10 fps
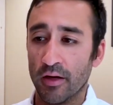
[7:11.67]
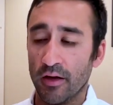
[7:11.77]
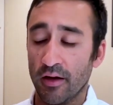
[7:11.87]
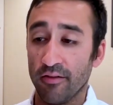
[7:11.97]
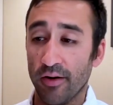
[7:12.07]

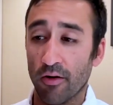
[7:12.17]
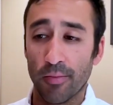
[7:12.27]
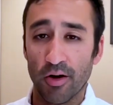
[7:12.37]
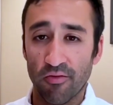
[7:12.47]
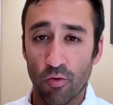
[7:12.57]
And so now we're
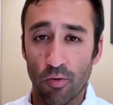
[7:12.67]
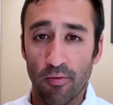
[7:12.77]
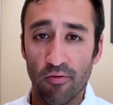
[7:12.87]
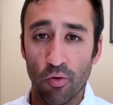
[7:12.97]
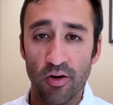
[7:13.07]
about
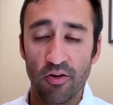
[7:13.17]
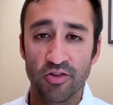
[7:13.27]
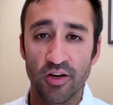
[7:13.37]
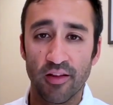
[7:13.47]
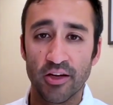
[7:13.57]
four years
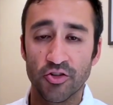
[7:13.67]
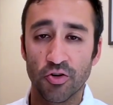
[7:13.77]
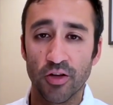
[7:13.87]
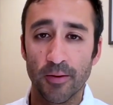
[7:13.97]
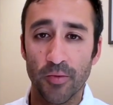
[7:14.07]
into that
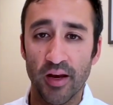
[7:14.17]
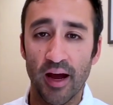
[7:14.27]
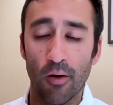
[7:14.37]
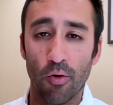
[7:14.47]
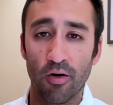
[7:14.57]
journey. And
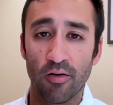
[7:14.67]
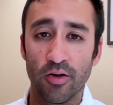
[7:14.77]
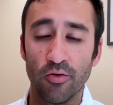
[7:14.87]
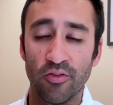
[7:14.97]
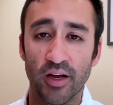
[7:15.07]
now we're
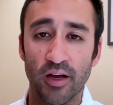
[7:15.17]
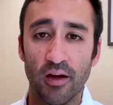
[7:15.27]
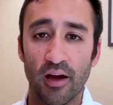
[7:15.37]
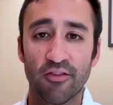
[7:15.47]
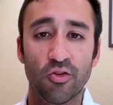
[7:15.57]
using
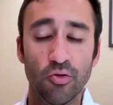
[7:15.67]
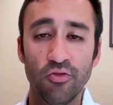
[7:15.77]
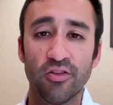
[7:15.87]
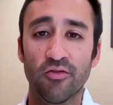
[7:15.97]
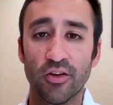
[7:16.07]

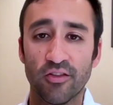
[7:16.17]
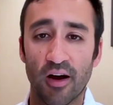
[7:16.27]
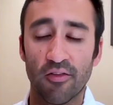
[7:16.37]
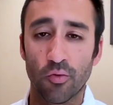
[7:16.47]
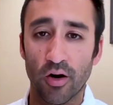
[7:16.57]
exclusively
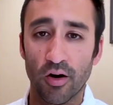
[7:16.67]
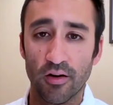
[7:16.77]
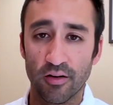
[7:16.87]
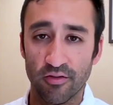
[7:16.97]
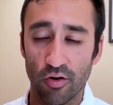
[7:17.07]
software to
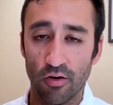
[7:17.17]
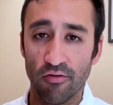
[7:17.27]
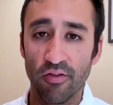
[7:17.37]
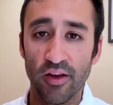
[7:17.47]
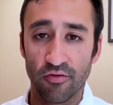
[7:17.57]
serve
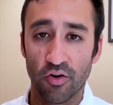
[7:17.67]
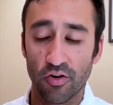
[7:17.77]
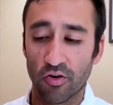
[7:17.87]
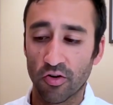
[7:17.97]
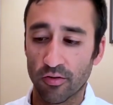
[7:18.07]
this
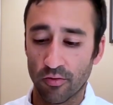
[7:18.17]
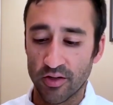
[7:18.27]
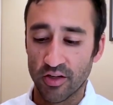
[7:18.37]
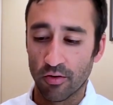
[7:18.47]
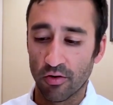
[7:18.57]
vertical,
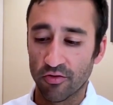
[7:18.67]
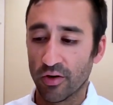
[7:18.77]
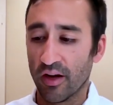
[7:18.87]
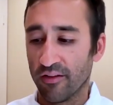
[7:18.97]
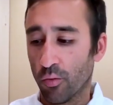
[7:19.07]
retail grocery,
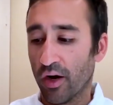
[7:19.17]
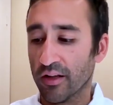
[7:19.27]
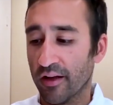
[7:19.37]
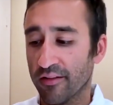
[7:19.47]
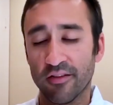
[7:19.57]
as well
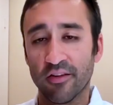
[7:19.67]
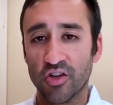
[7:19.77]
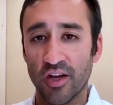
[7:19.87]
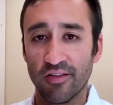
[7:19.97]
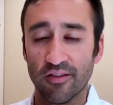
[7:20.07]
as its
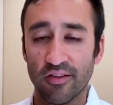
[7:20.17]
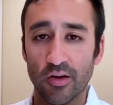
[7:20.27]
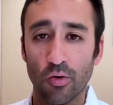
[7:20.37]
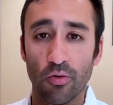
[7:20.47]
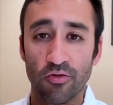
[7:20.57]
adjacency,
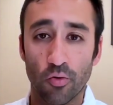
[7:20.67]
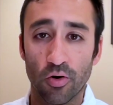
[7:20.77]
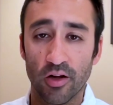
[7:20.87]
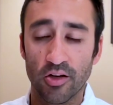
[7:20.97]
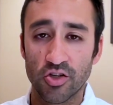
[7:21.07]
cold
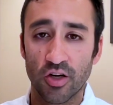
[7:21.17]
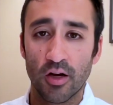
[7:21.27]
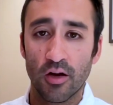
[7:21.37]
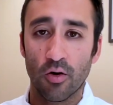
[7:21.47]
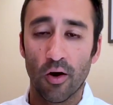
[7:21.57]
storage,
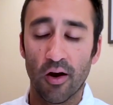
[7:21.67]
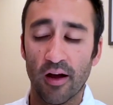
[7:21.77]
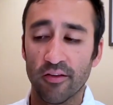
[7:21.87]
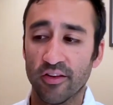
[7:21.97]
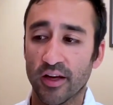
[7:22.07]

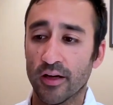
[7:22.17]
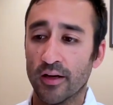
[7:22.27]
warehousing.